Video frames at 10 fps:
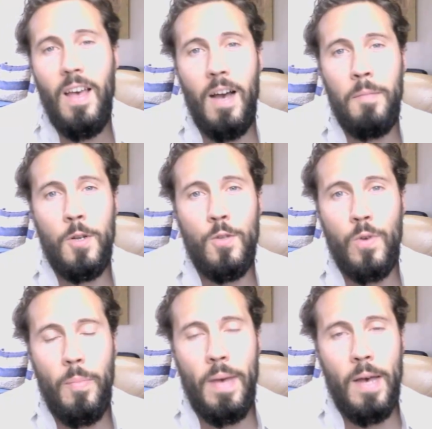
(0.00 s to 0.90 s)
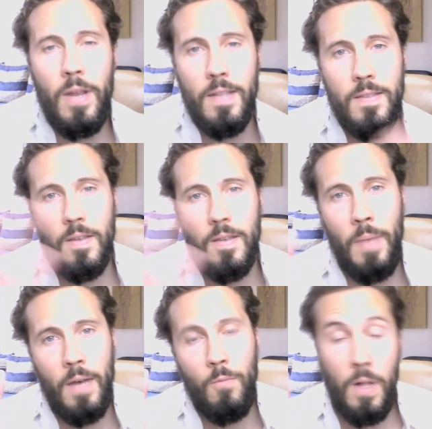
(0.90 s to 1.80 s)
I'm going to talk about I'm
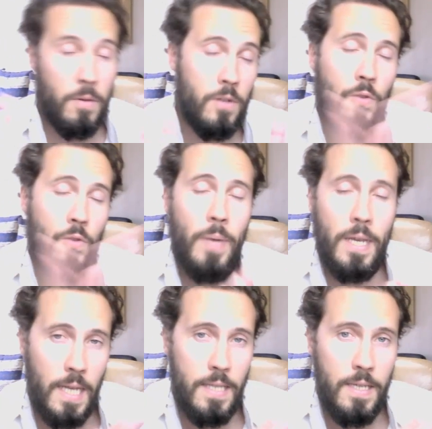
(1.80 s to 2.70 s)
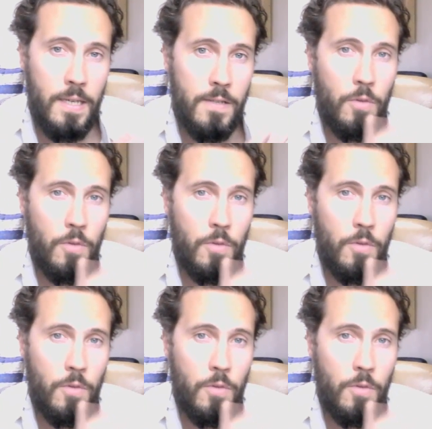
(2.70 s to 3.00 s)
going to talk about your settings,